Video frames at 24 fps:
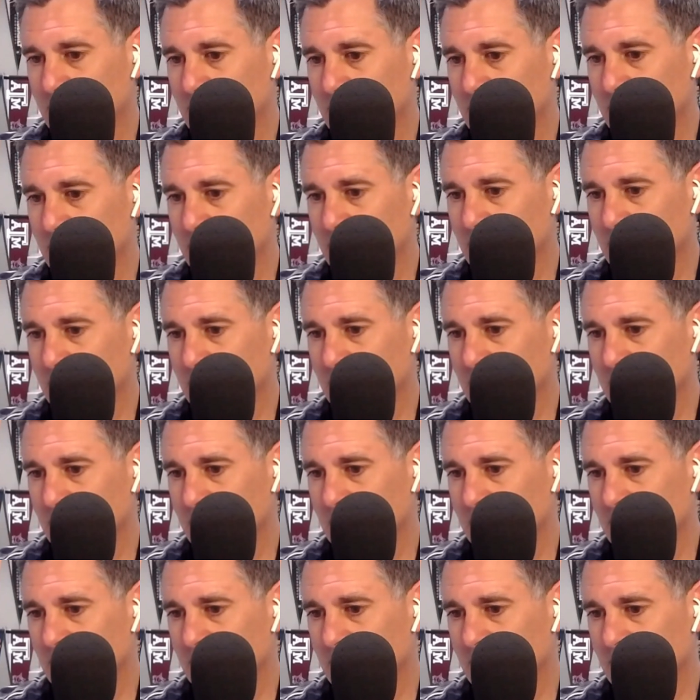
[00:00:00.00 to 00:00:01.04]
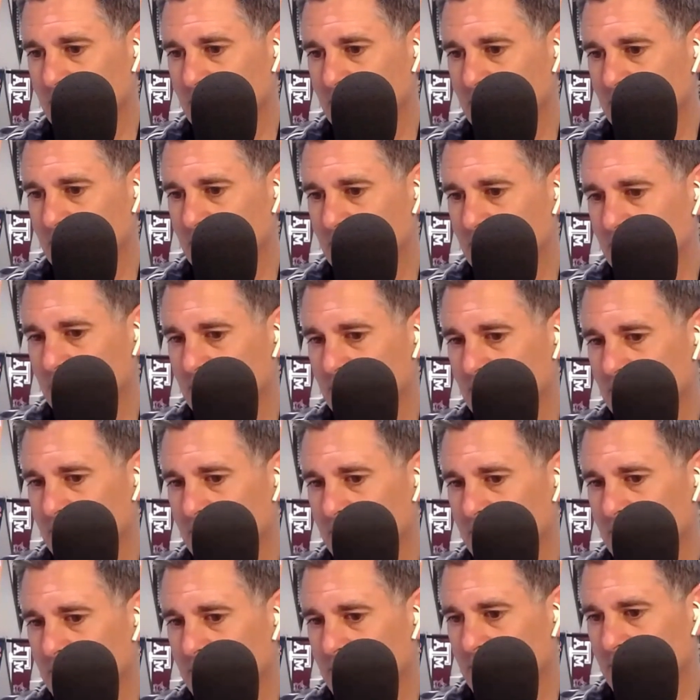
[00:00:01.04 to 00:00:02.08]

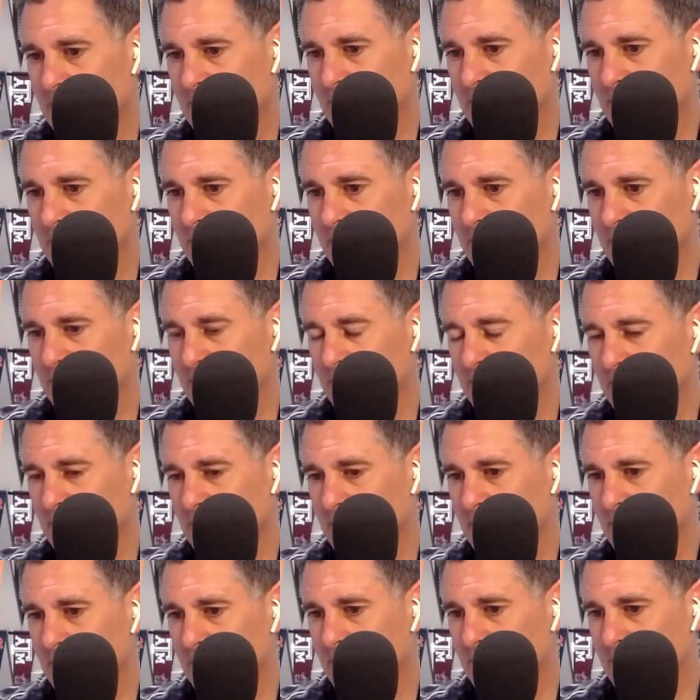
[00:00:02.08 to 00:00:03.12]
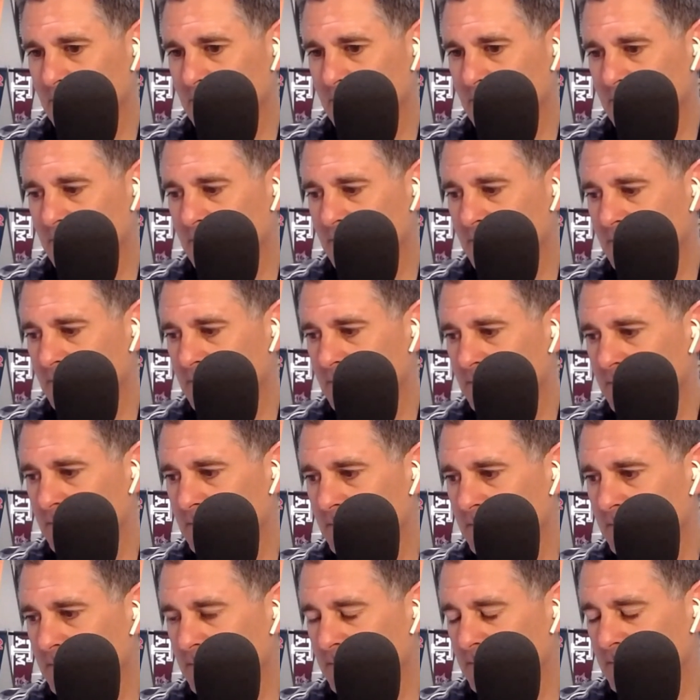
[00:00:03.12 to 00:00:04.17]

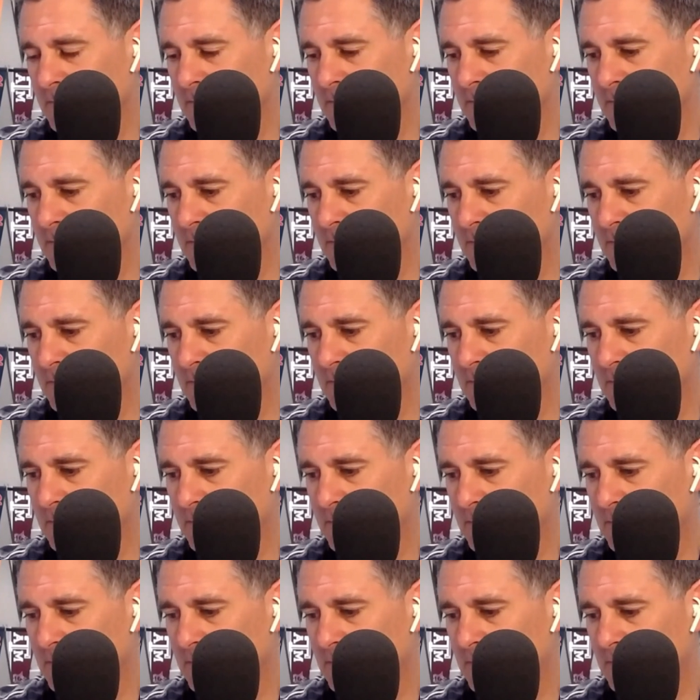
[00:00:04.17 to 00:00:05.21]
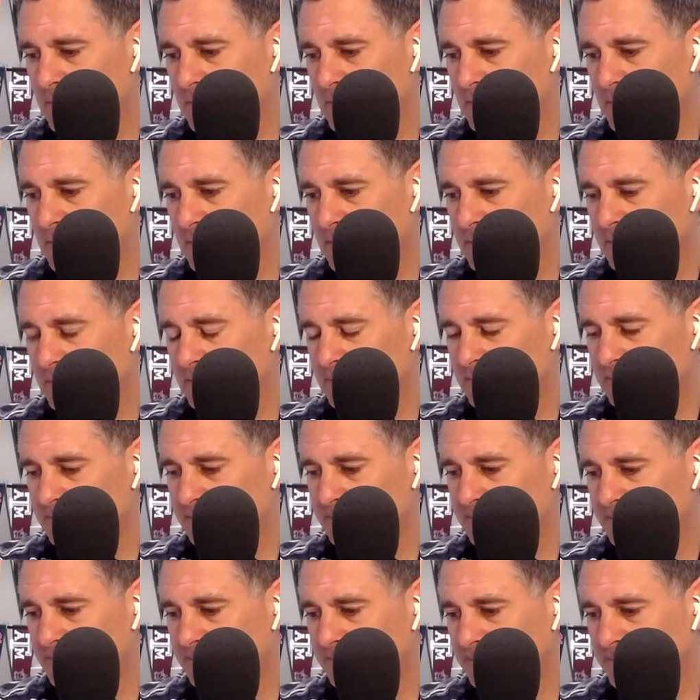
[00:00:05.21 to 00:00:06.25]

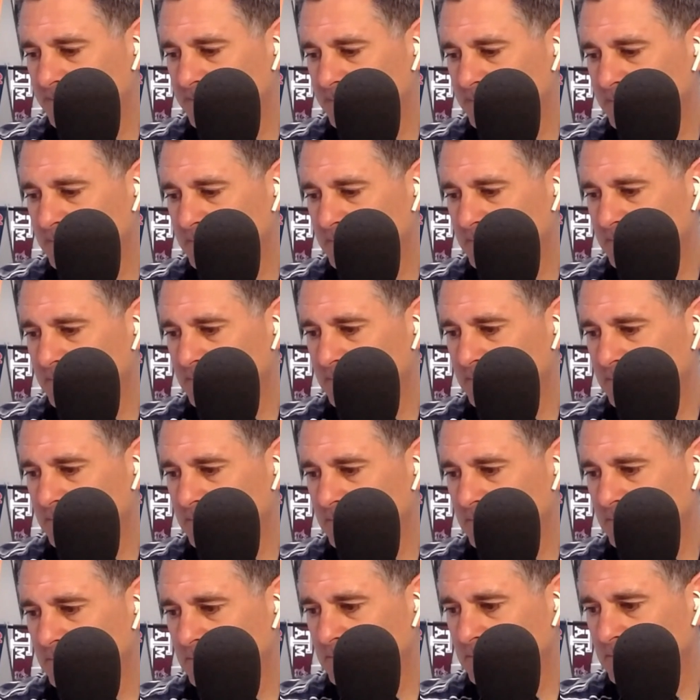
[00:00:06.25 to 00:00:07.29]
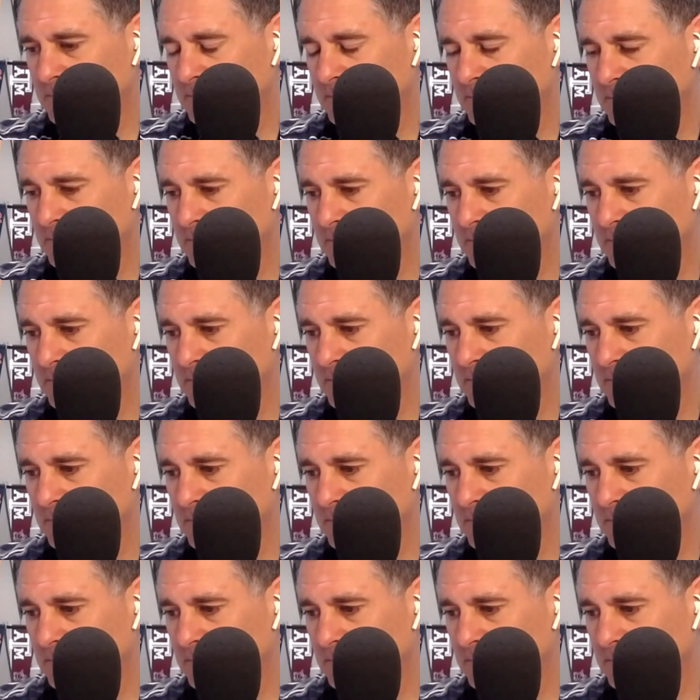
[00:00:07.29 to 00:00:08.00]
No words are spoken by the person on screen.